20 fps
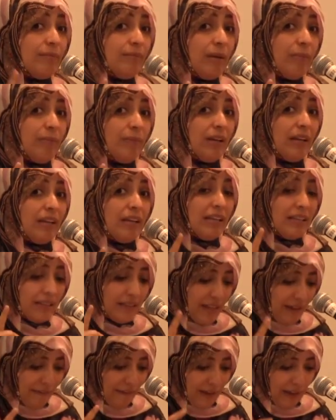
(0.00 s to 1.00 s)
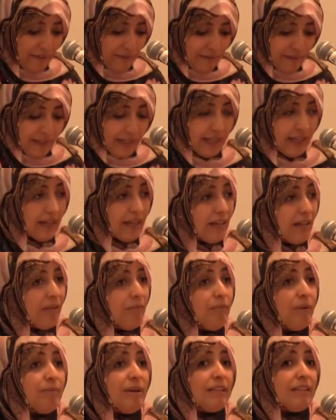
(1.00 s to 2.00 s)
societies, he will
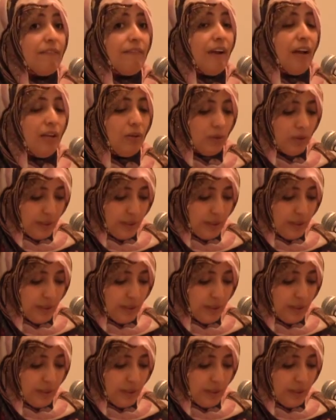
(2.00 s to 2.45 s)
find